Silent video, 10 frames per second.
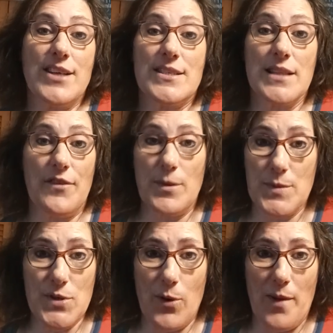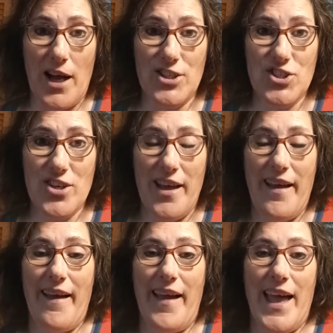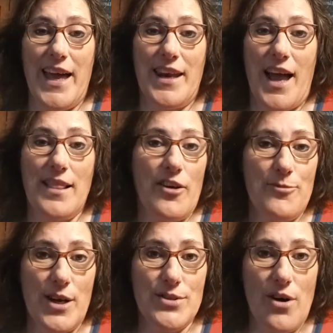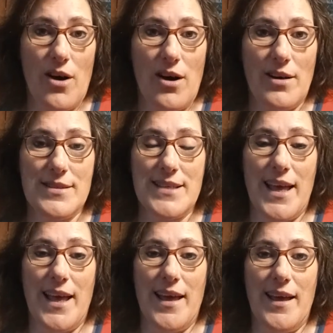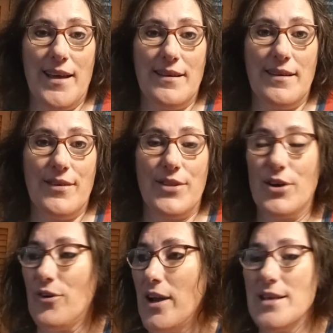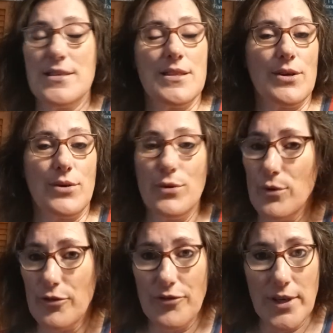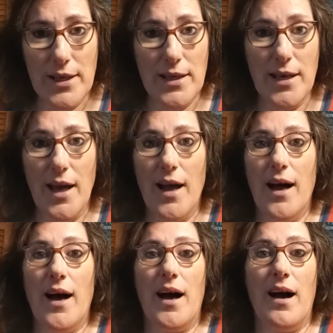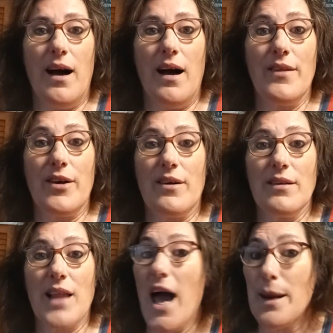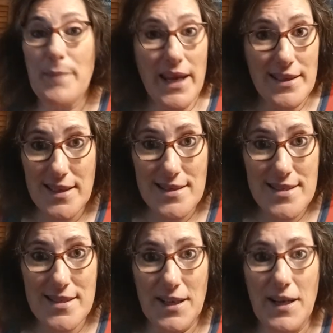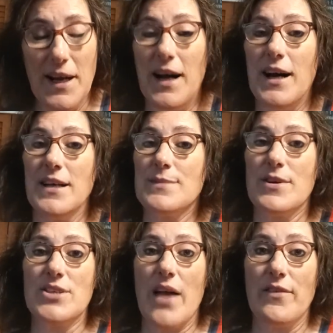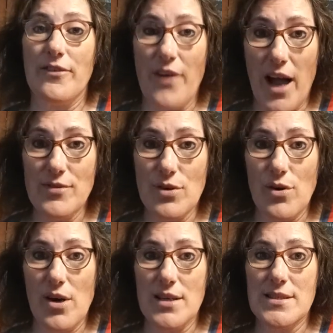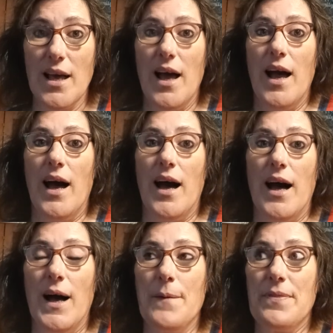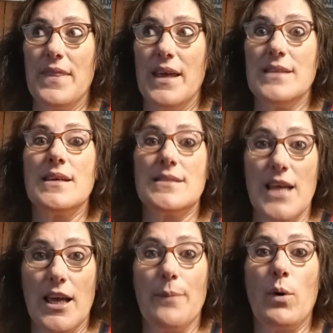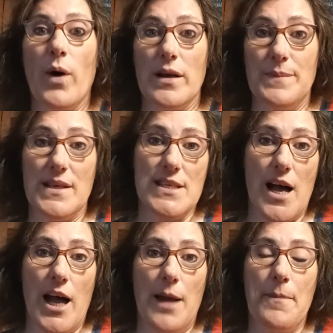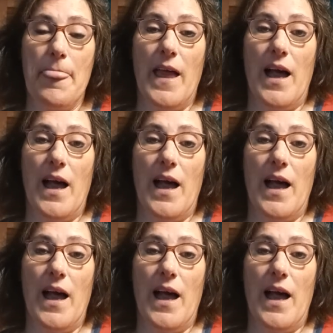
just love them so much, and I love my dogs, and they're crazy, they're goofy, they're a lot of maintenance, especially having 5 dogs. It does take up quite a bit of time,